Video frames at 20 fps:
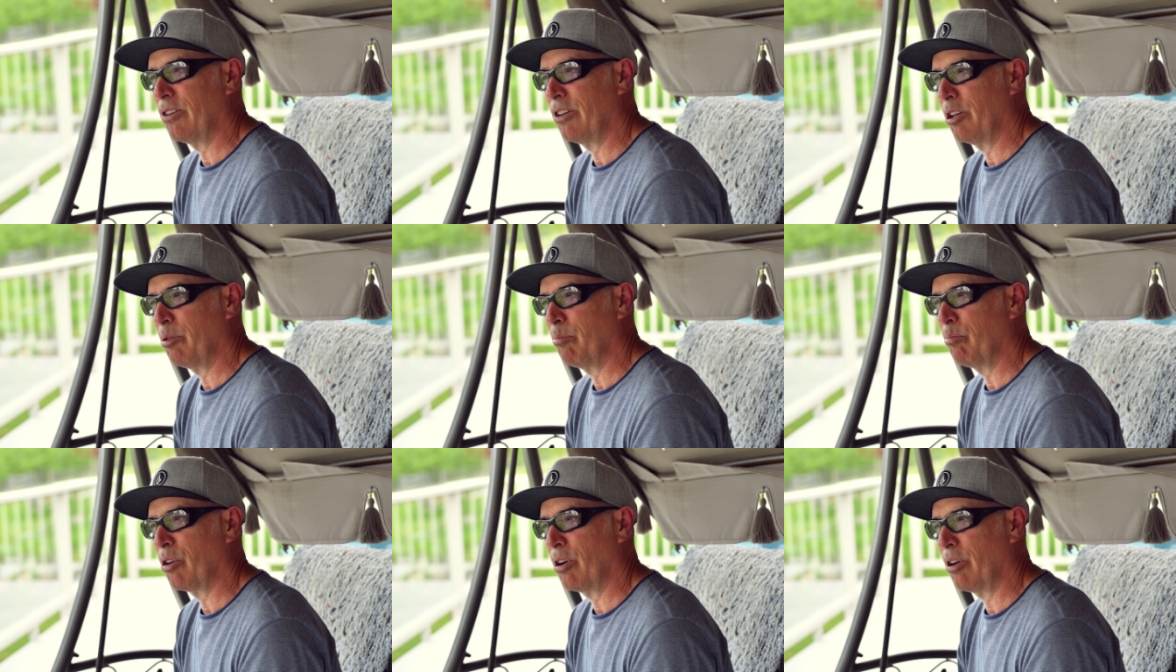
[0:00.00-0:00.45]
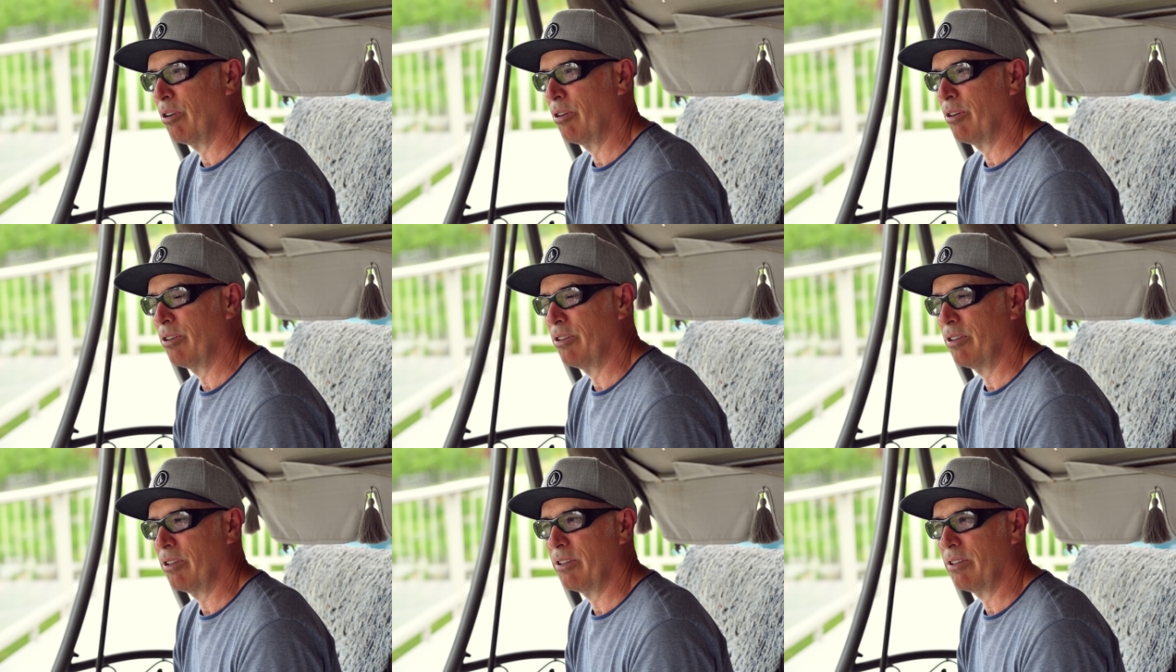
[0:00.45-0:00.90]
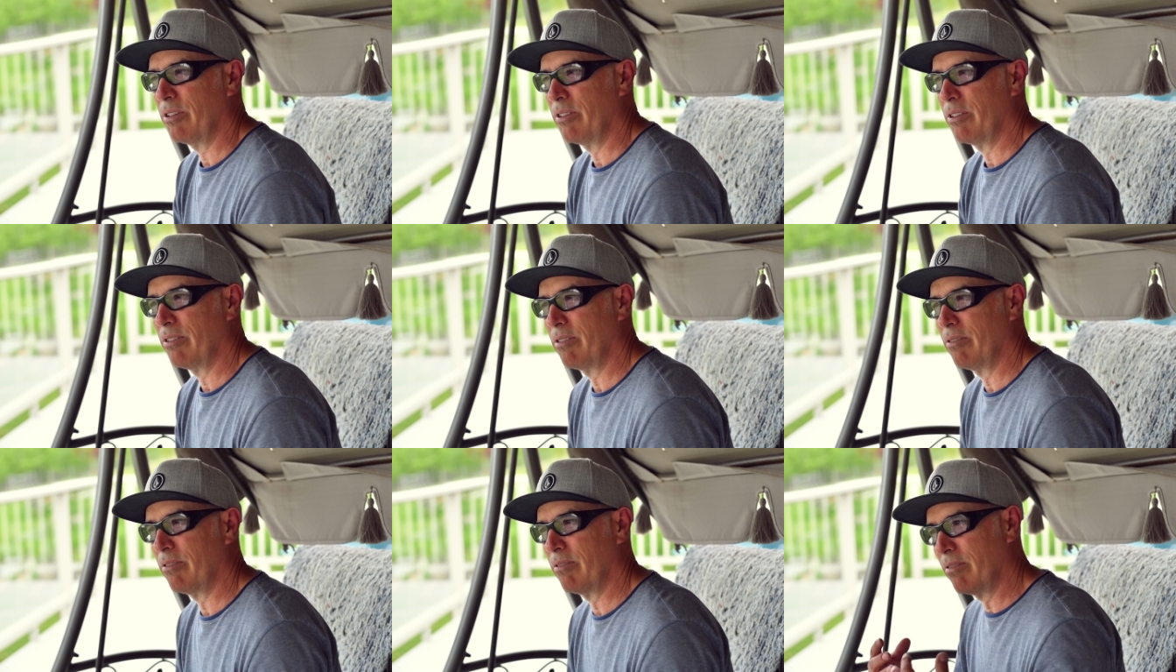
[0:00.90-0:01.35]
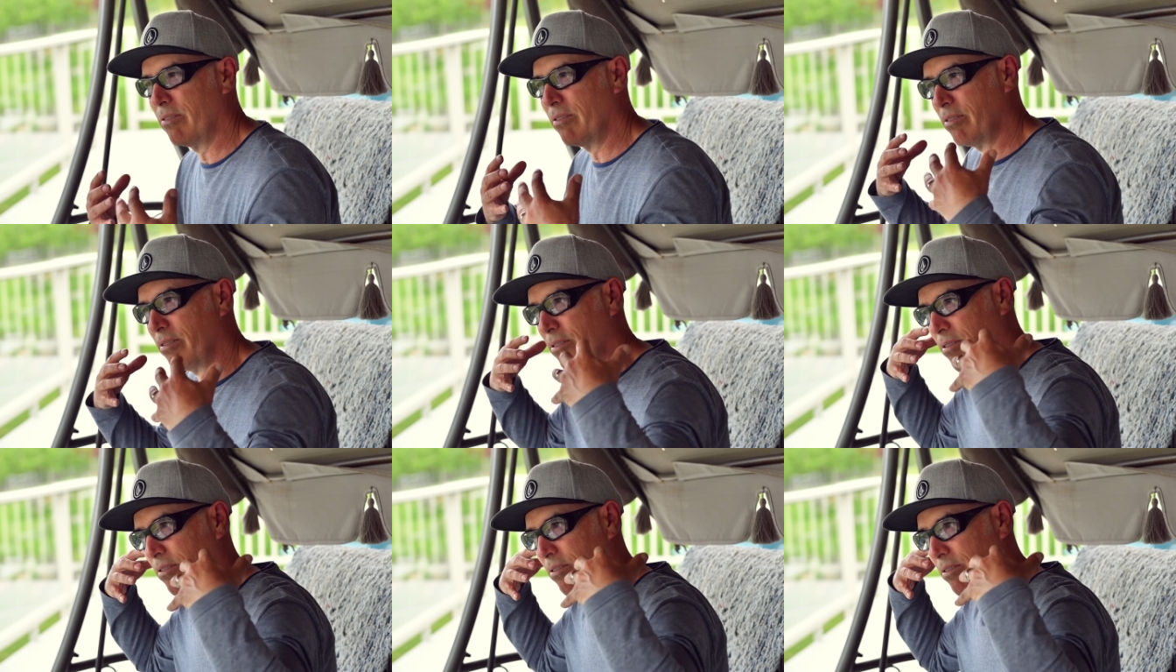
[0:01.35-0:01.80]
and brought on
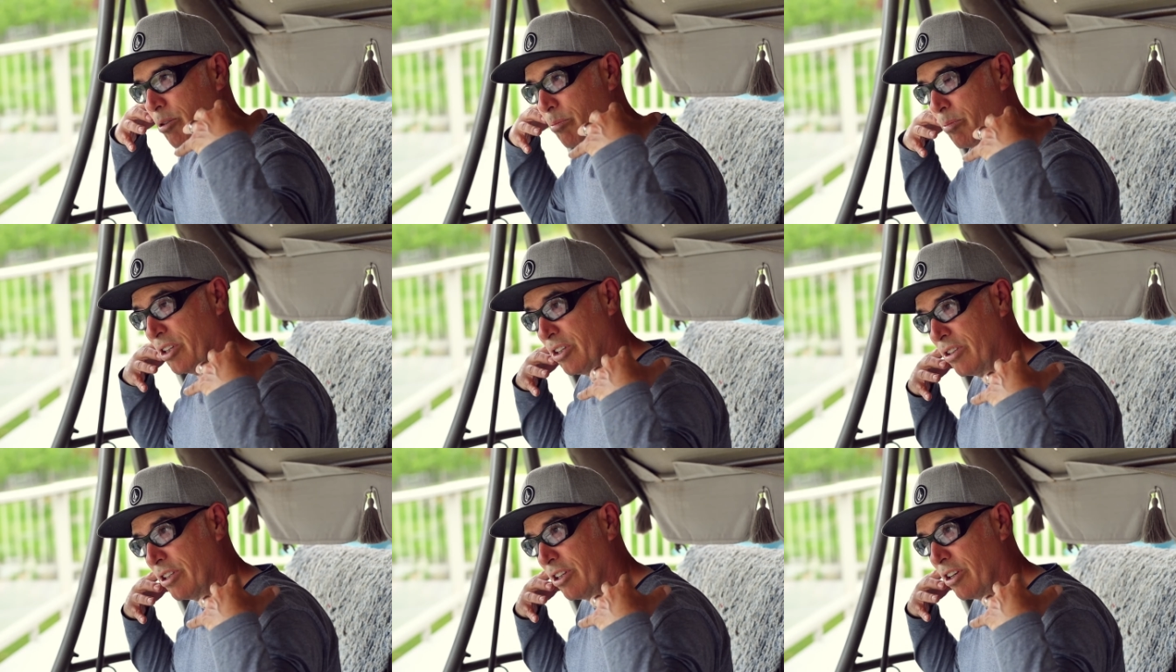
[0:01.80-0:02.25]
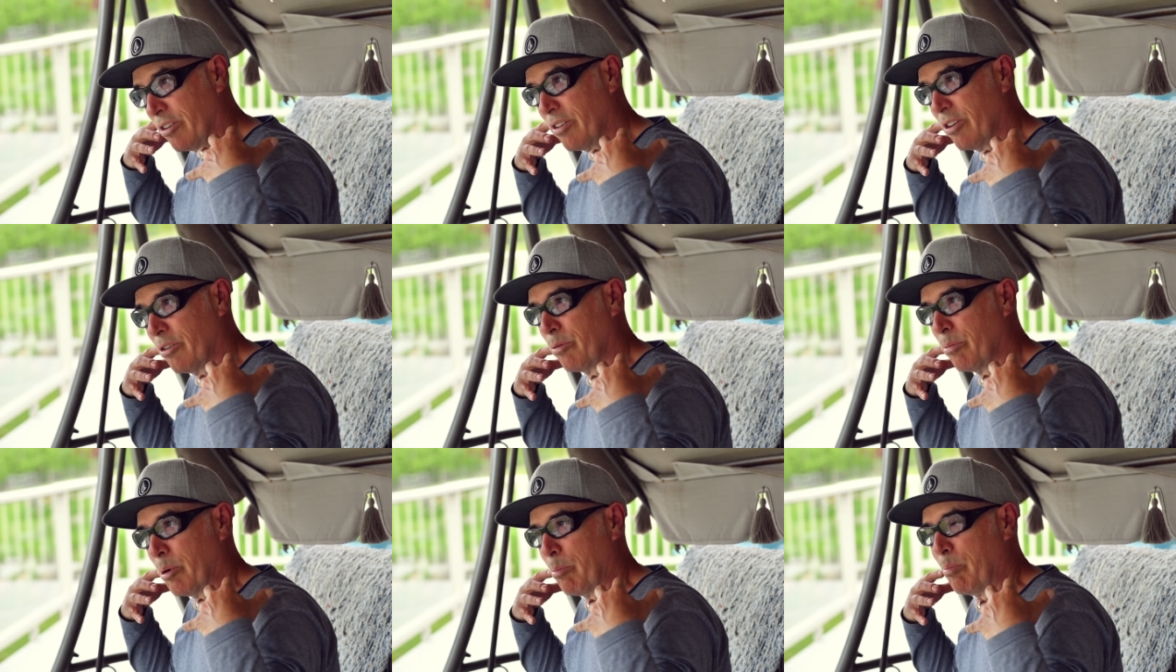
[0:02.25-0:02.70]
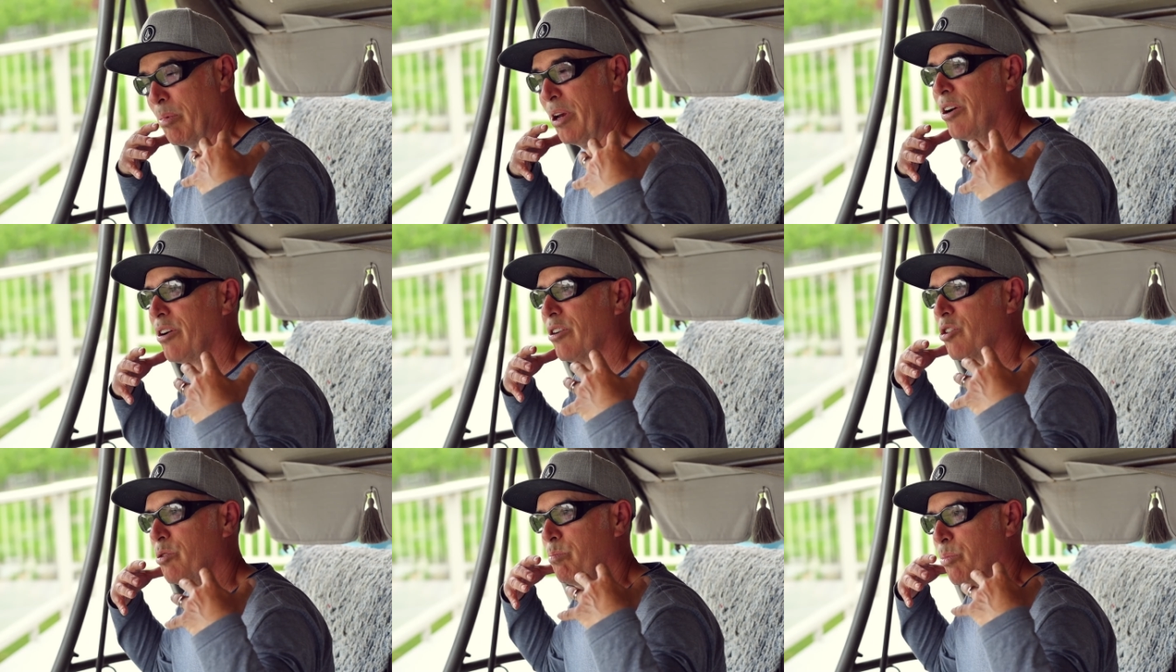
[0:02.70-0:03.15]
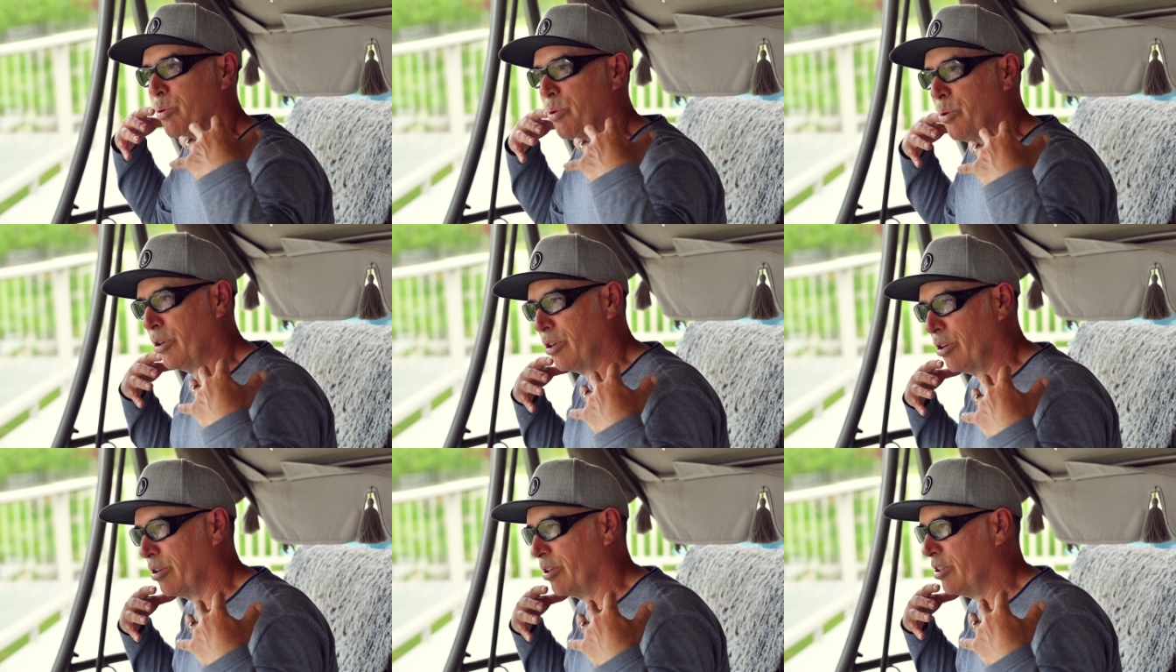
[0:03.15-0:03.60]
to myself, that were my parents
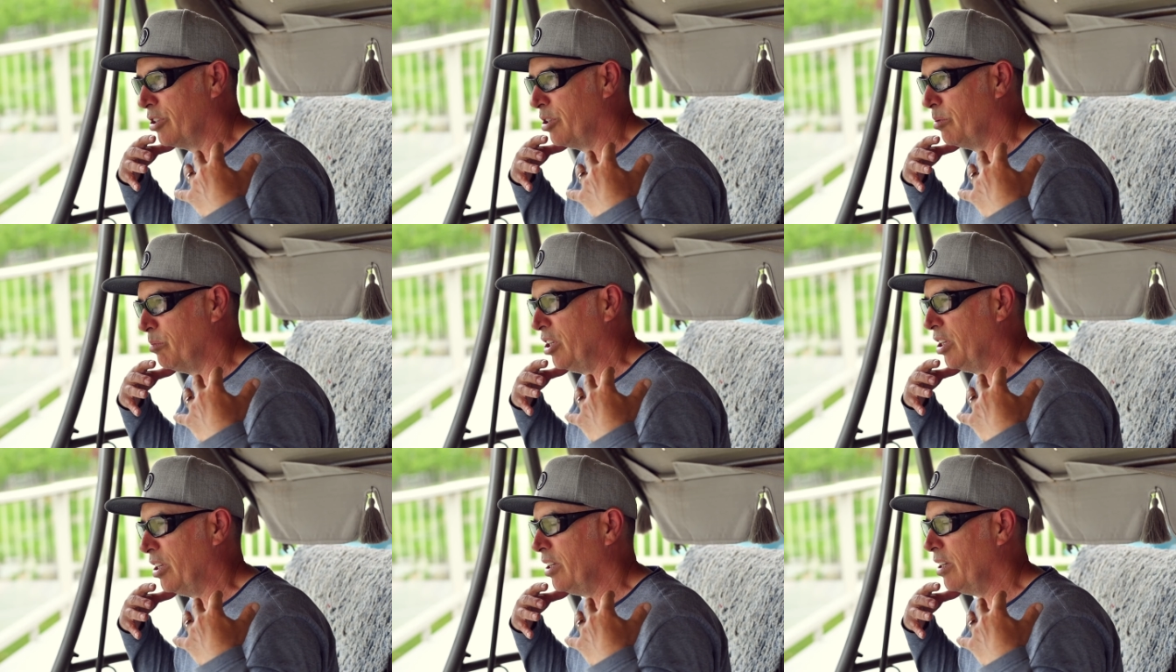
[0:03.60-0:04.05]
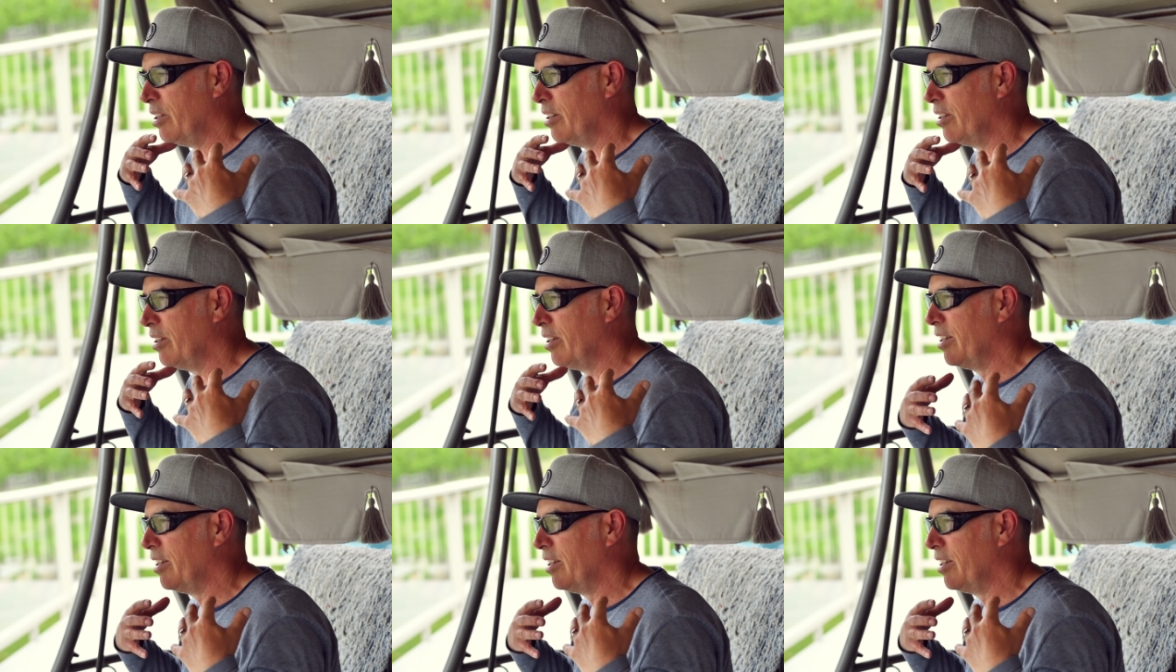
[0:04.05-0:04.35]
put onto me.